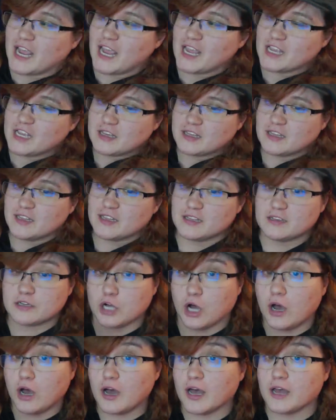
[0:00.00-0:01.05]
I
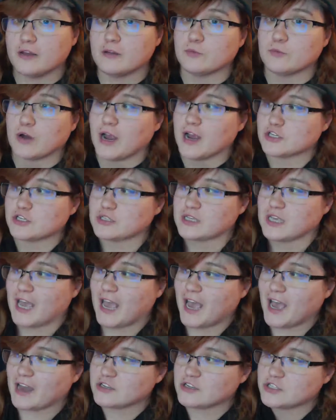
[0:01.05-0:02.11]
caught were actually
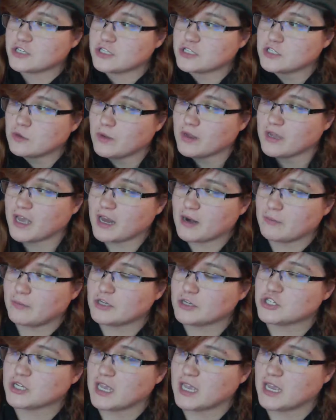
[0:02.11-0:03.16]
hatched, and so I had a
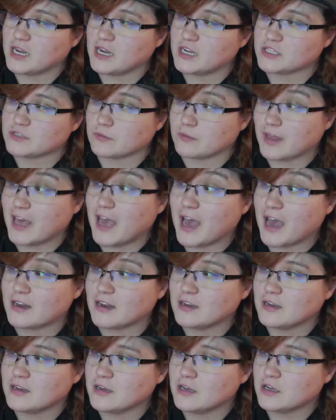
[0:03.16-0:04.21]
bunch of candies from that.
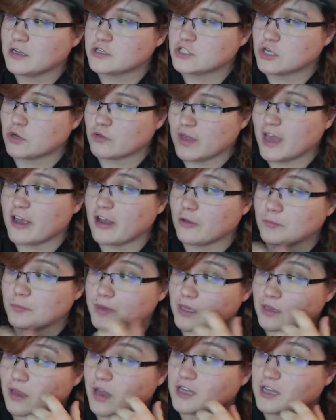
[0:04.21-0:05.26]
So that helped
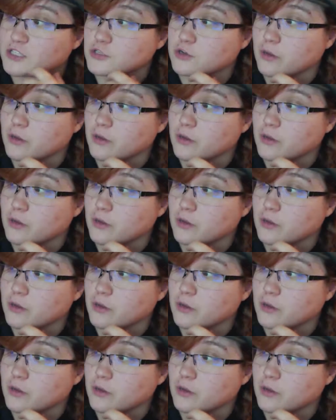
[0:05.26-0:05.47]
me a lot.